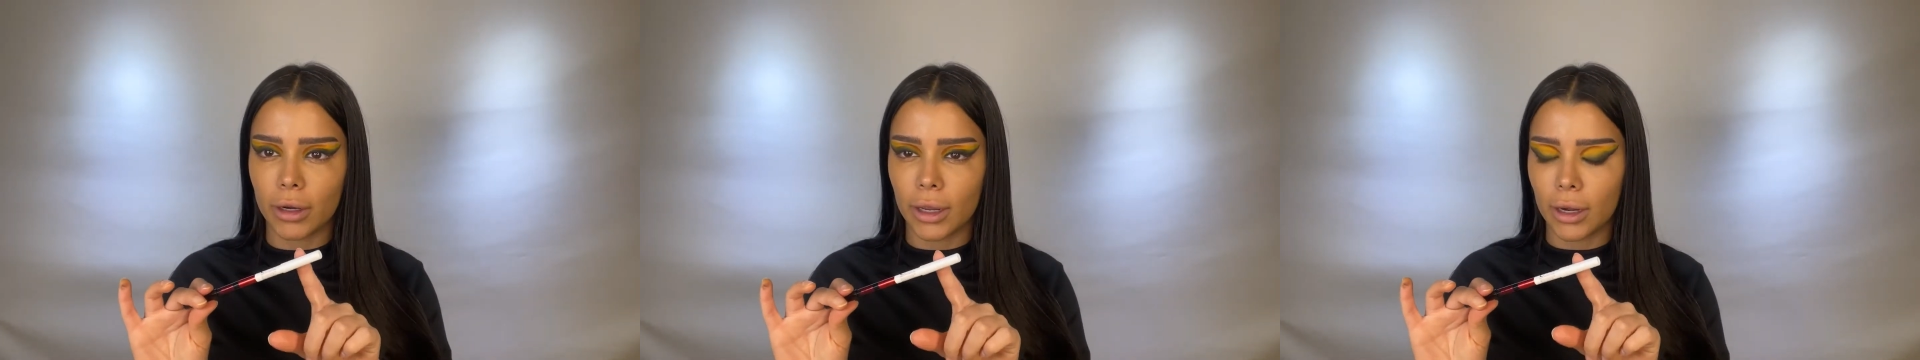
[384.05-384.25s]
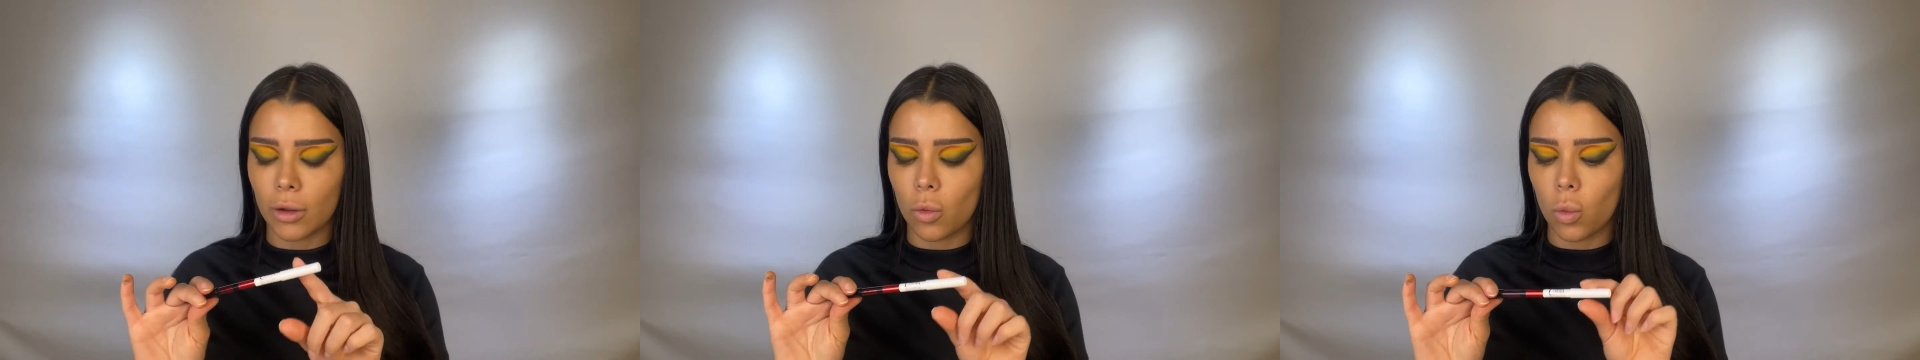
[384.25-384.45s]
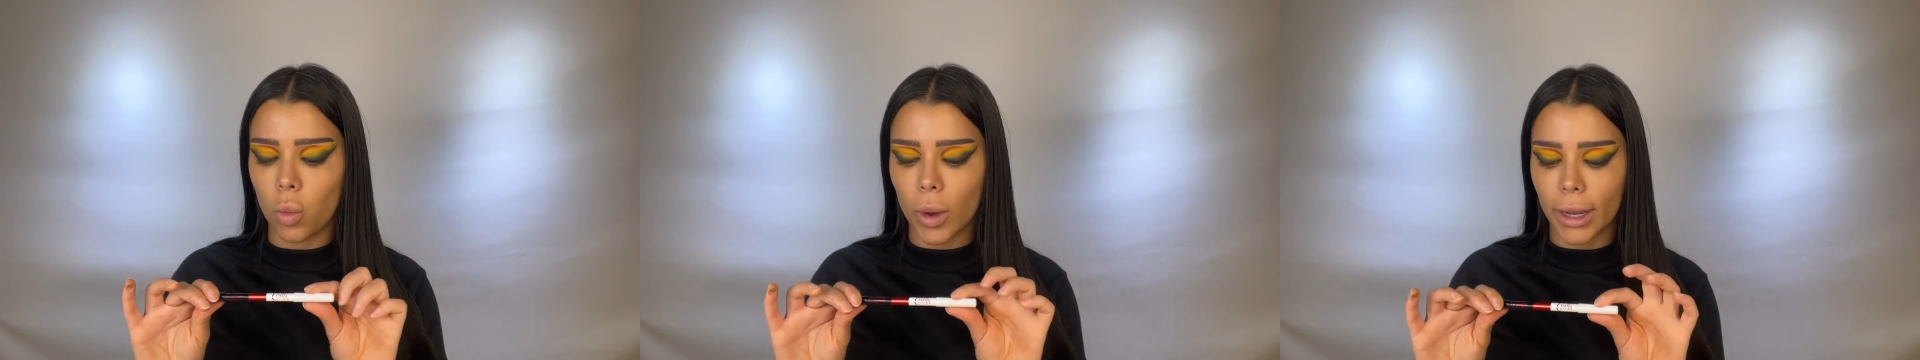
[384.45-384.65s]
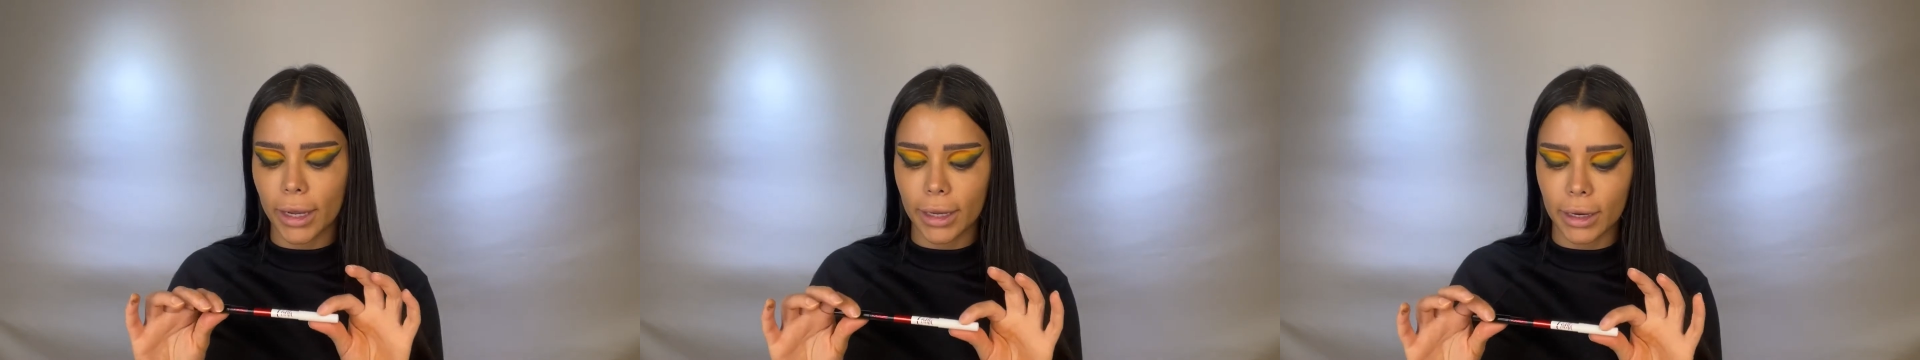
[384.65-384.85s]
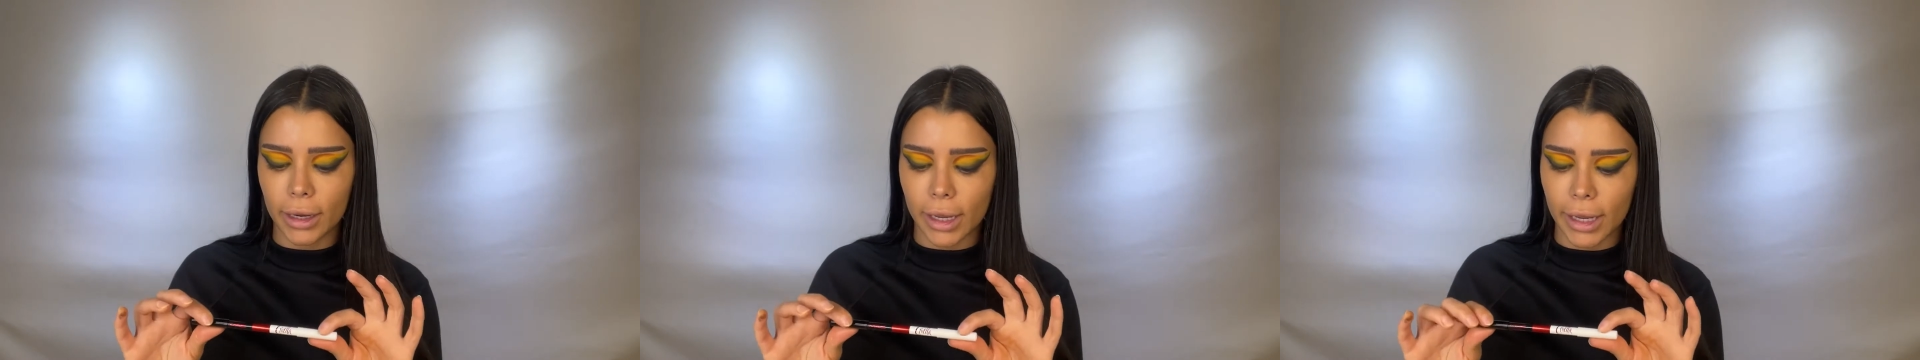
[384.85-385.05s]
a
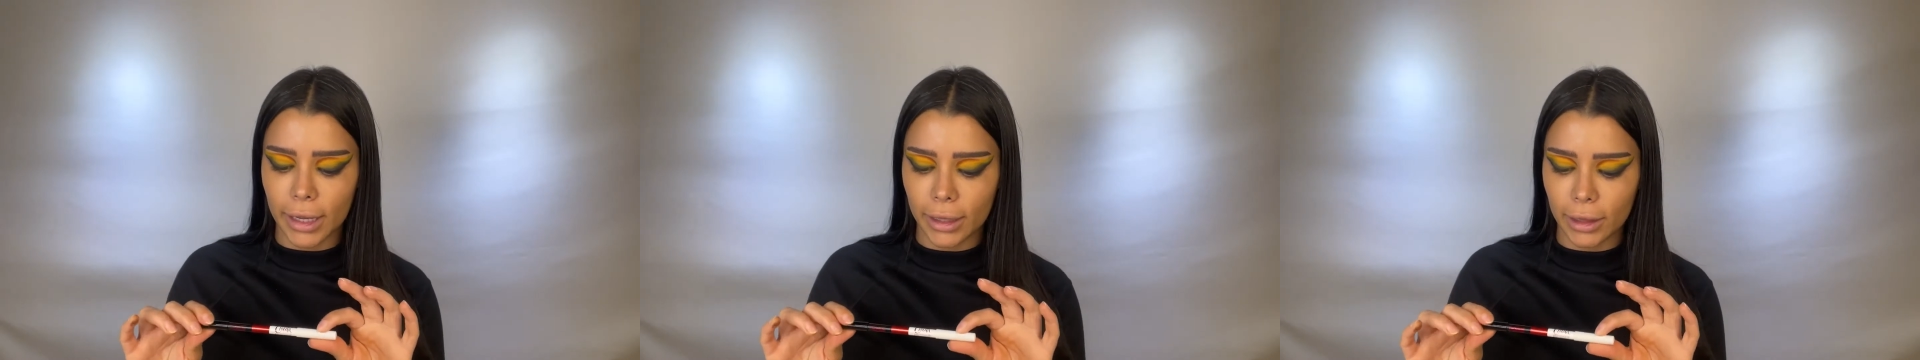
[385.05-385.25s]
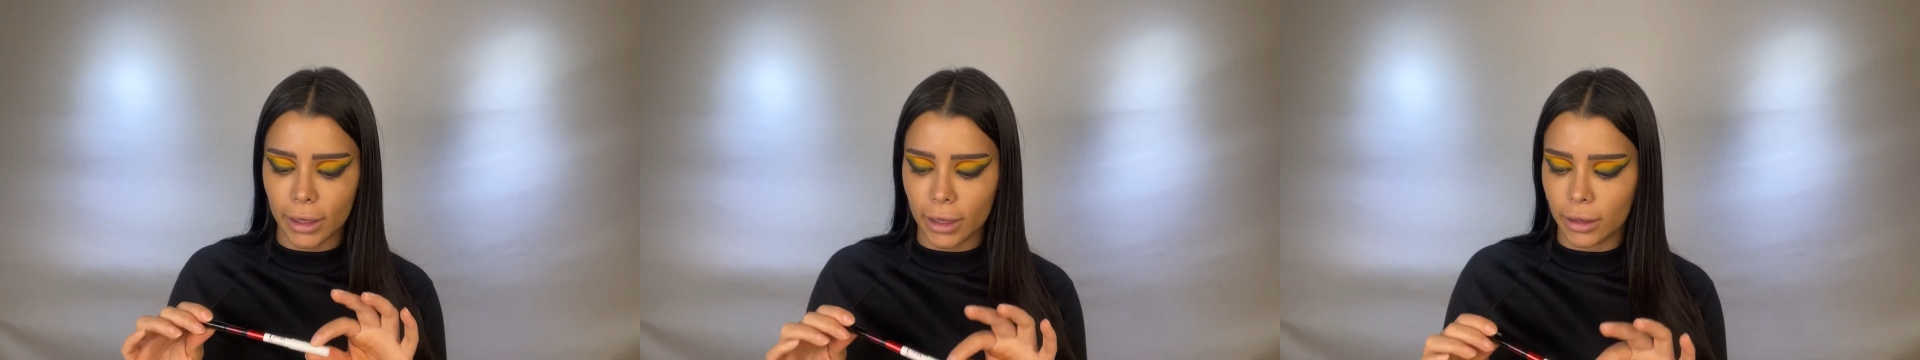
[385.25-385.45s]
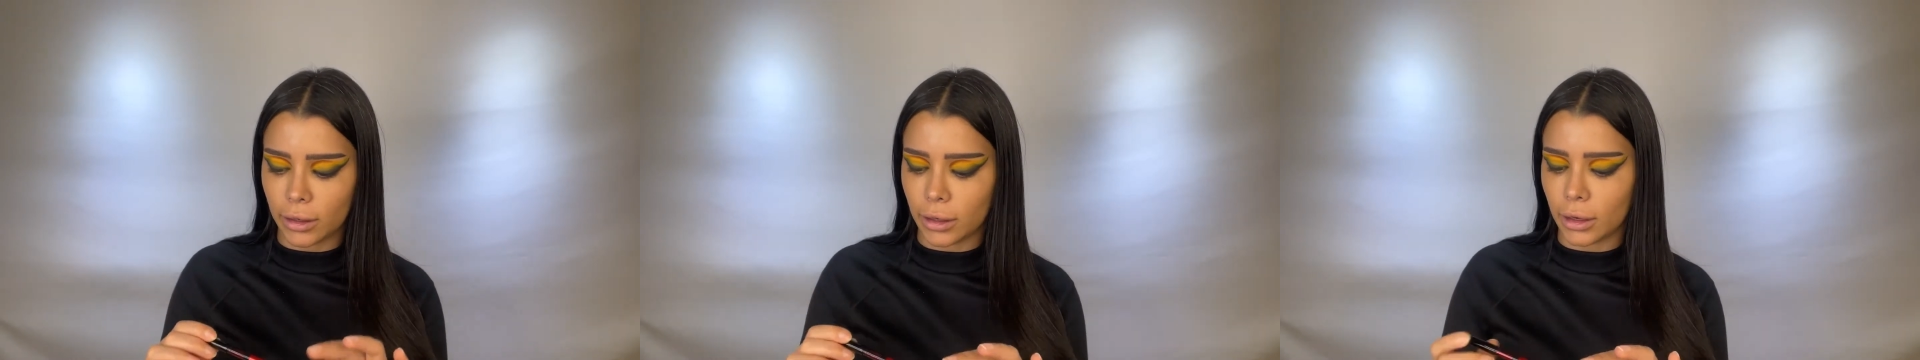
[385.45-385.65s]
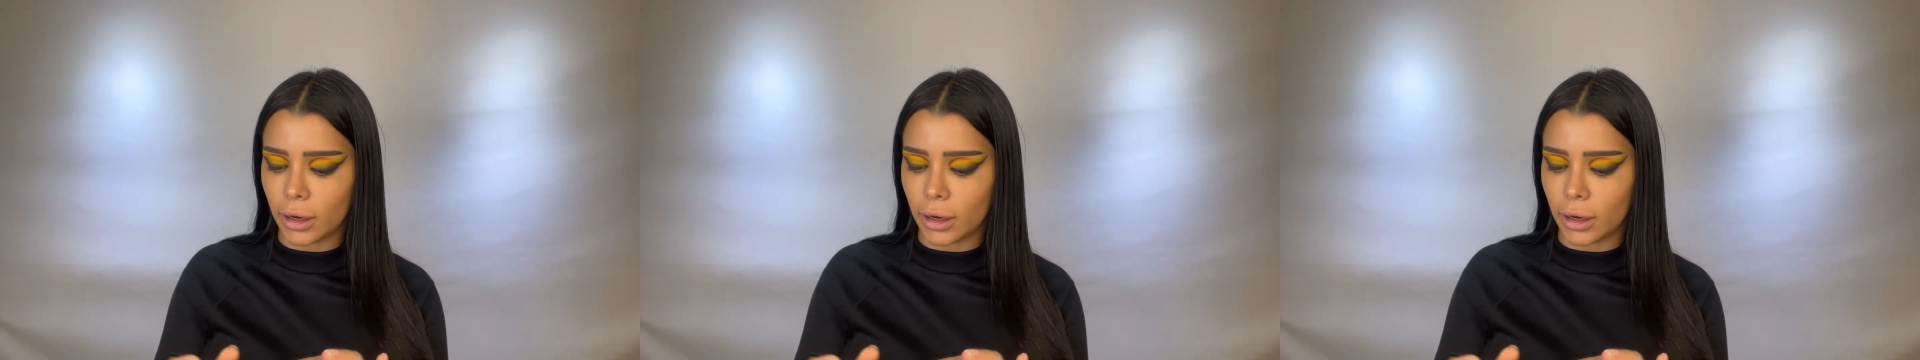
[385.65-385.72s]
white eyeliner,